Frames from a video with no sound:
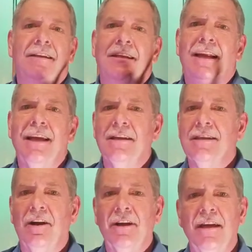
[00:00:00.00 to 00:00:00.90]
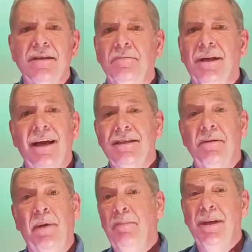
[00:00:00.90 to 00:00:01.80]
That kind of sarcasm, guys, it
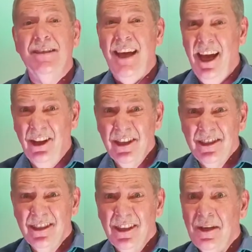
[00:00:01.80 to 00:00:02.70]
might be a talent,